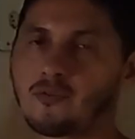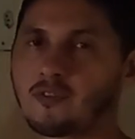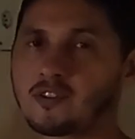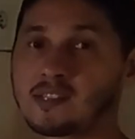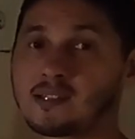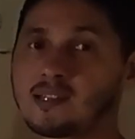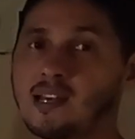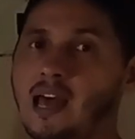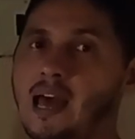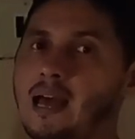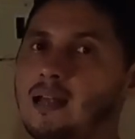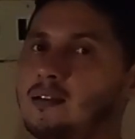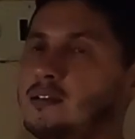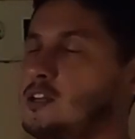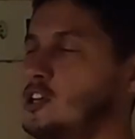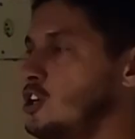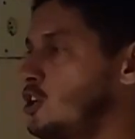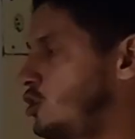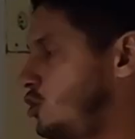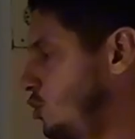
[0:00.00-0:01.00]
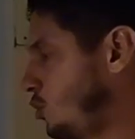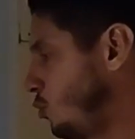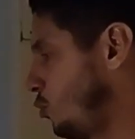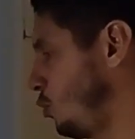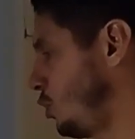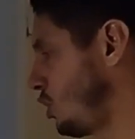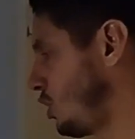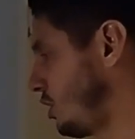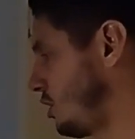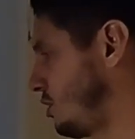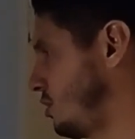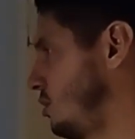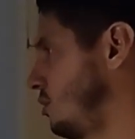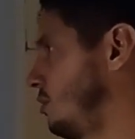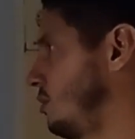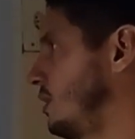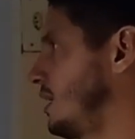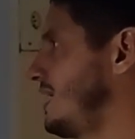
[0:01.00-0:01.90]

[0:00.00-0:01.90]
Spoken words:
said you would do.